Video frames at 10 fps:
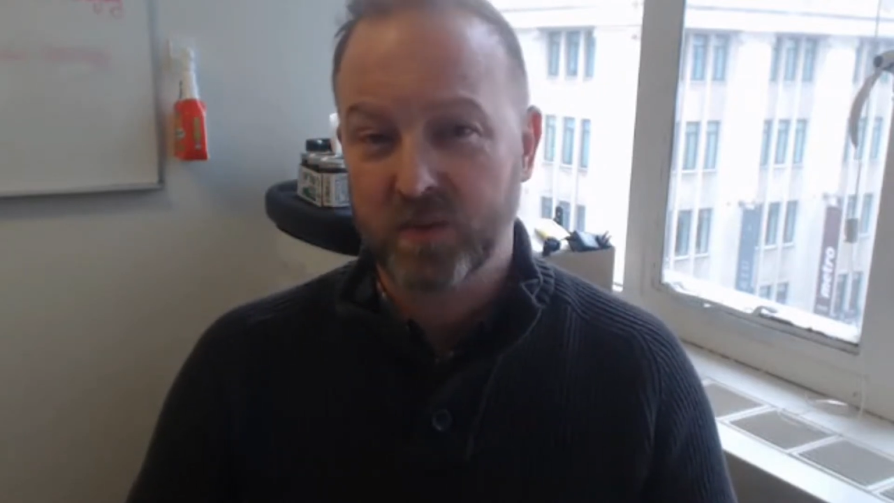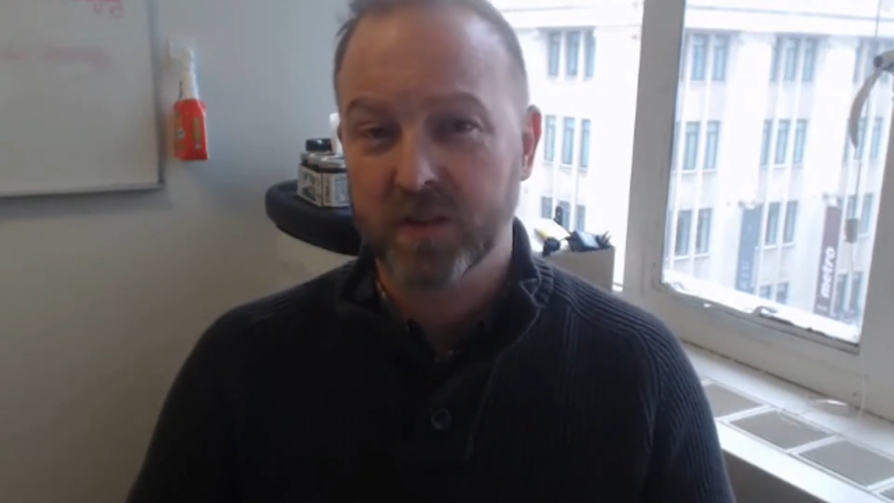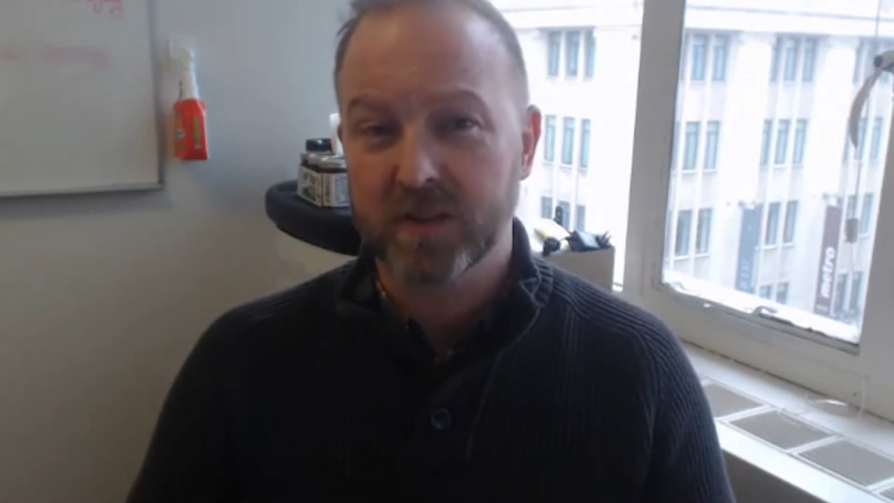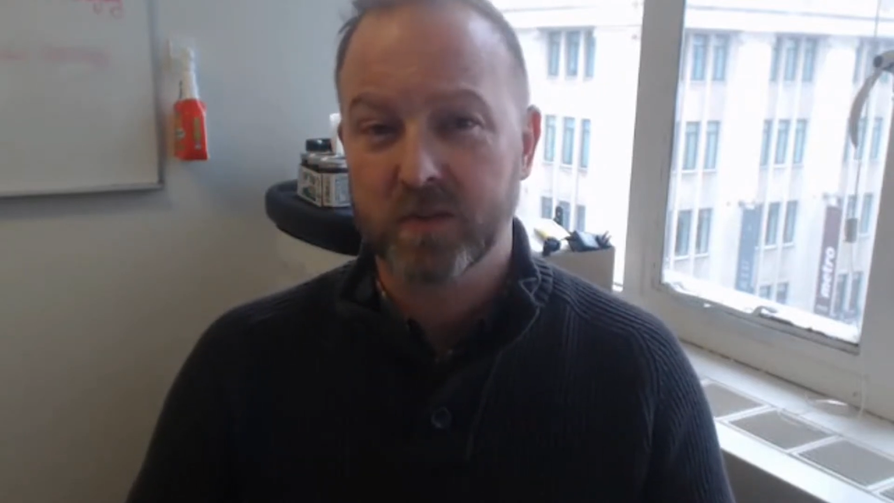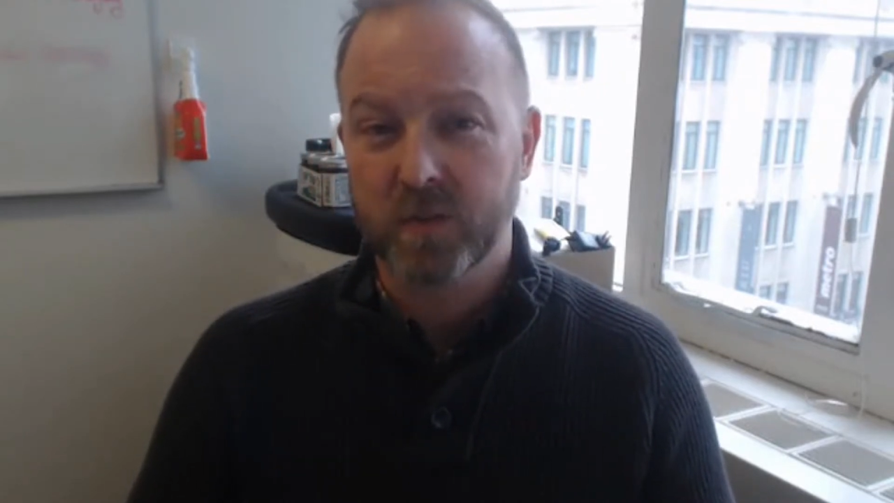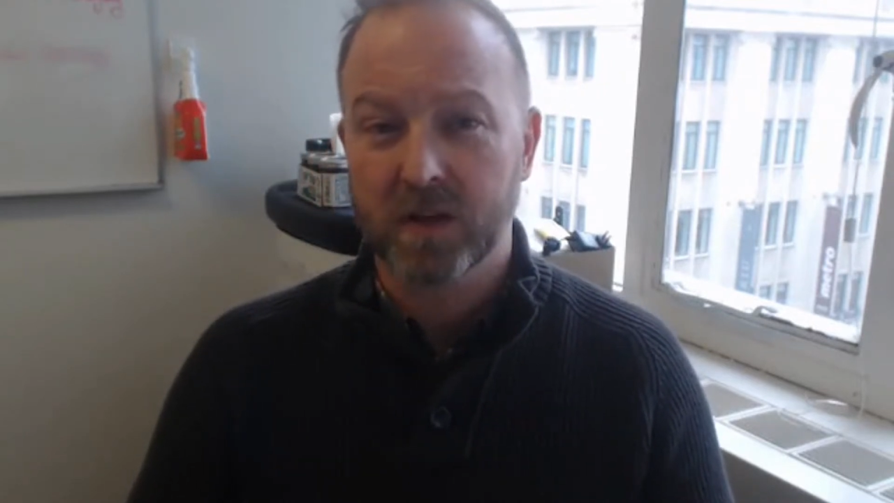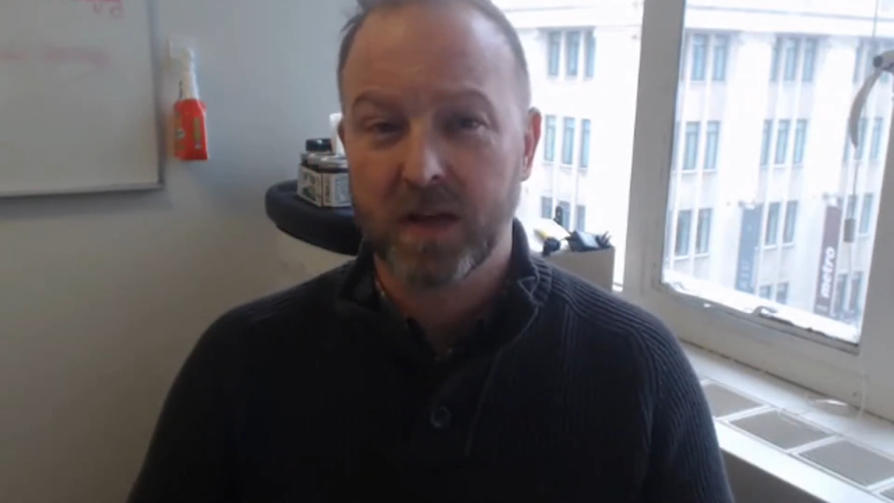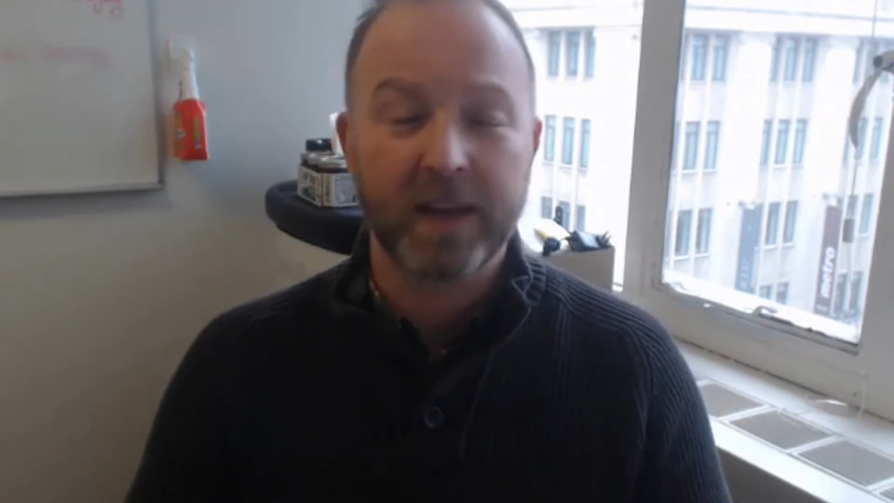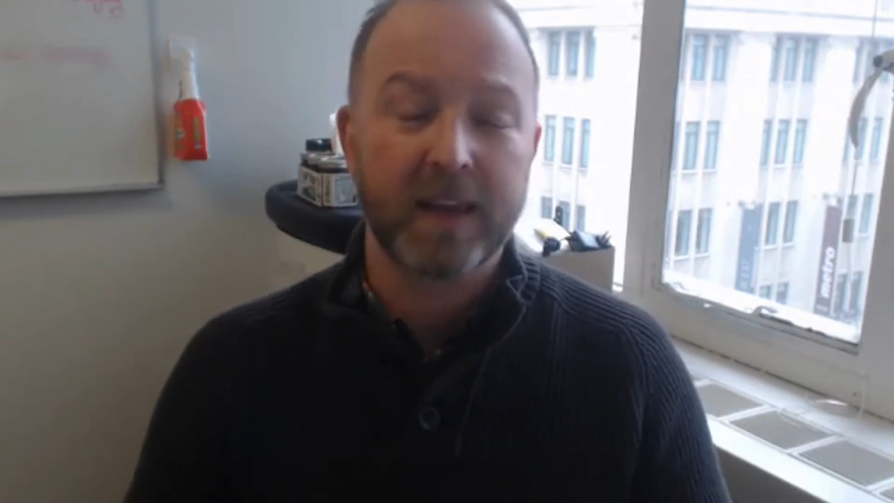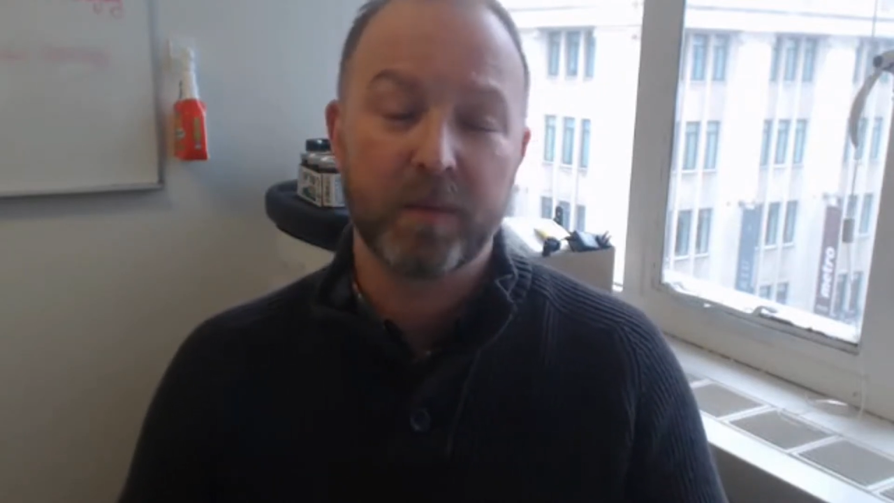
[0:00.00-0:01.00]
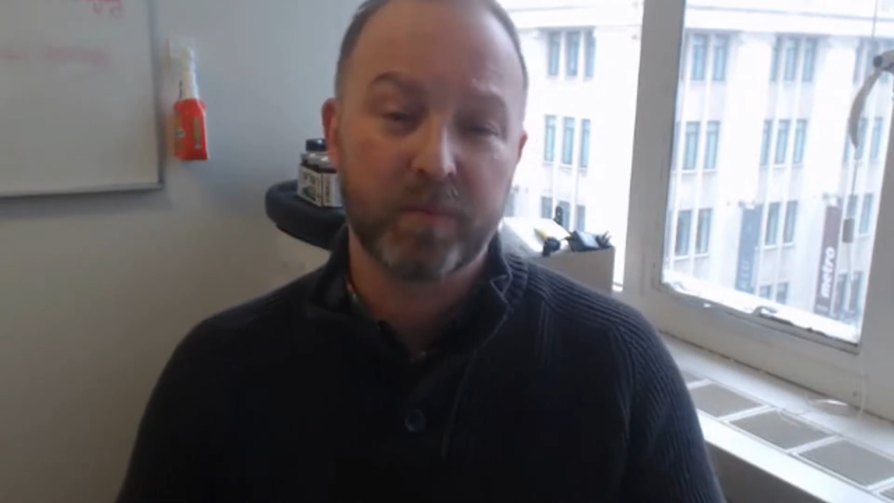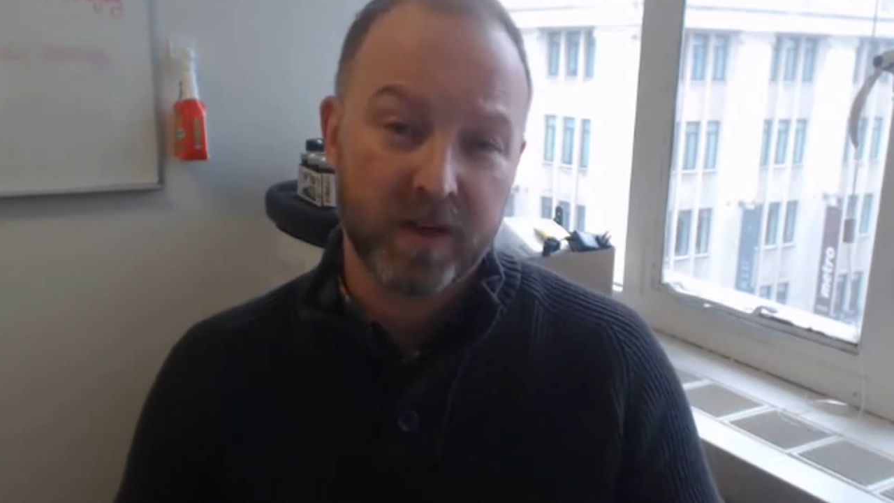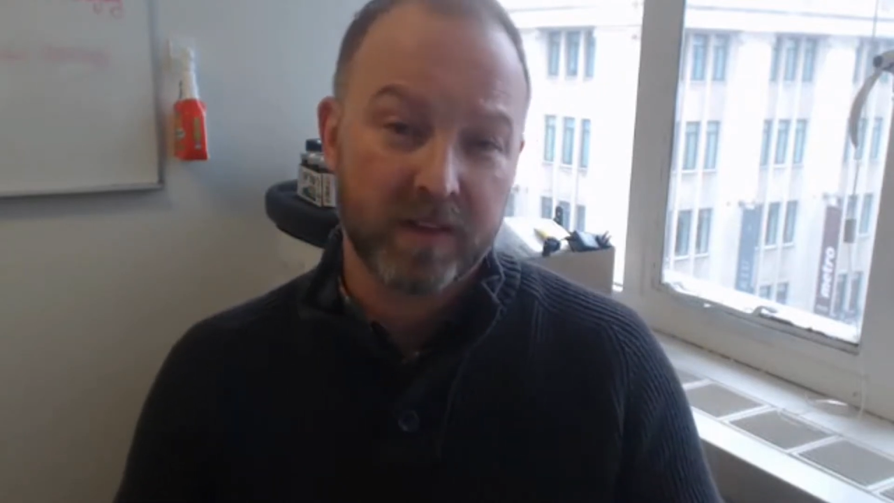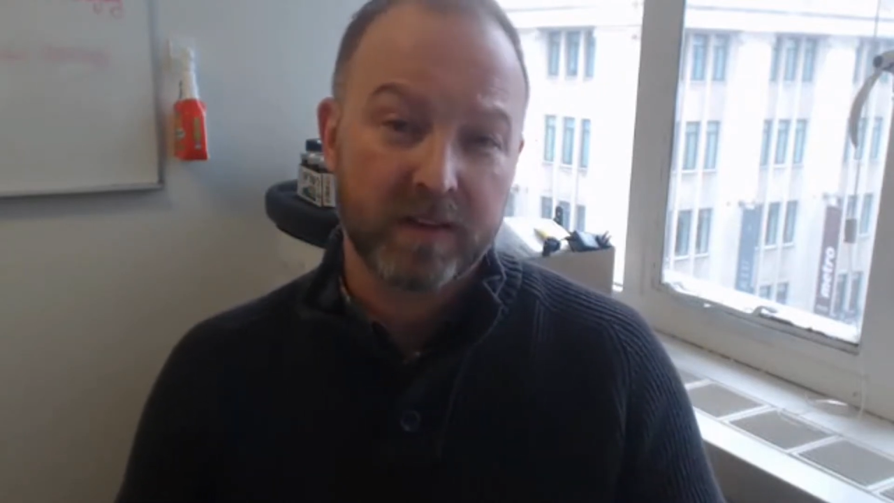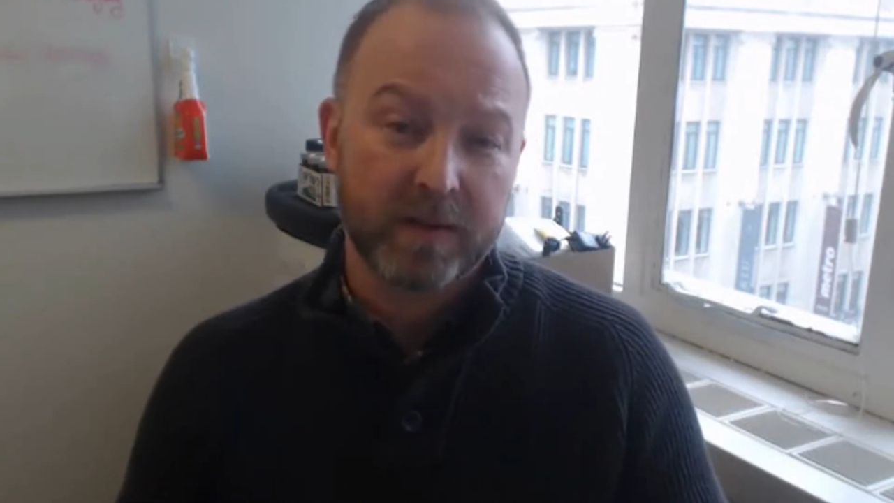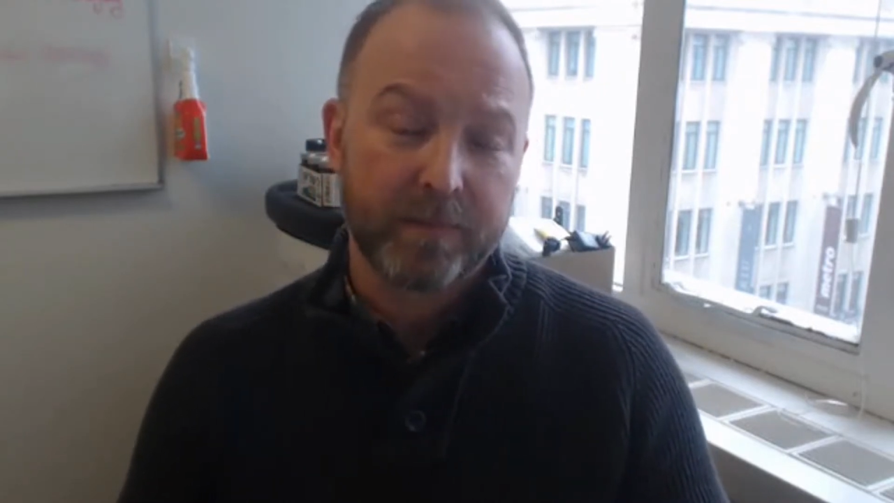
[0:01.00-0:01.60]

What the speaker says: words were, "I can't breathe."